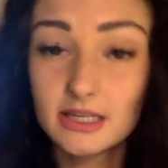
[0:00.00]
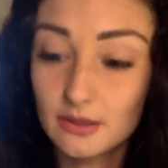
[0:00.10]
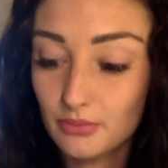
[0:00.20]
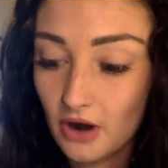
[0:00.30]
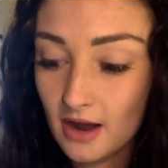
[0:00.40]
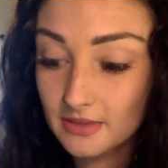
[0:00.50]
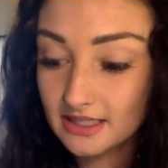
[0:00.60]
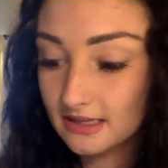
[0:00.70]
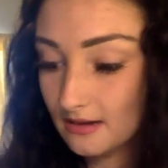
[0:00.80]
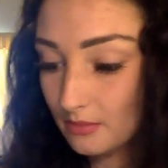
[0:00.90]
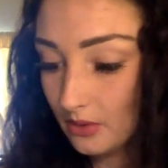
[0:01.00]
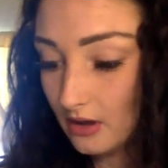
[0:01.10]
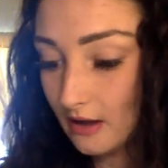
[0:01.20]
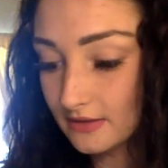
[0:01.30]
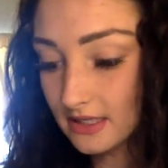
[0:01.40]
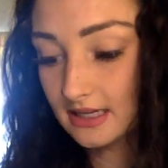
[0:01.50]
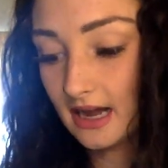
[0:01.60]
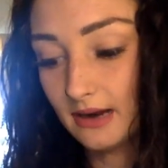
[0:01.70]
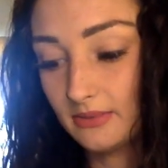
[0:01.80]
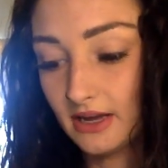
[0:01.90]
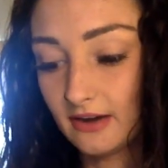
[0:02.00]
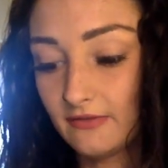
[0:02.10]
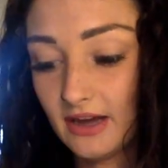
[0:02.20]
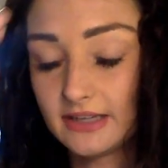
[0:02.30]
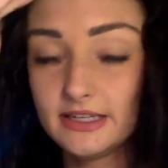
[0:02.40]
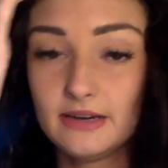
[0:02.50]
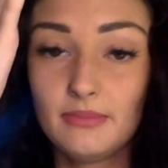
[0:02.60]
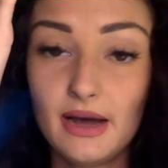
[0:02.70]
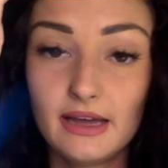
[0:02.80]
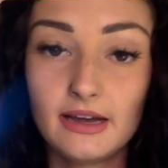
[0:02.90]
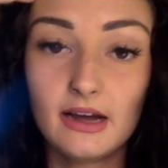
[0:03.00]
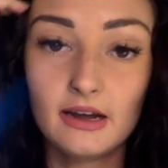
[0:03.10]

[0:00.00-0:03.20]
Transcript: is a prime example of society being affected by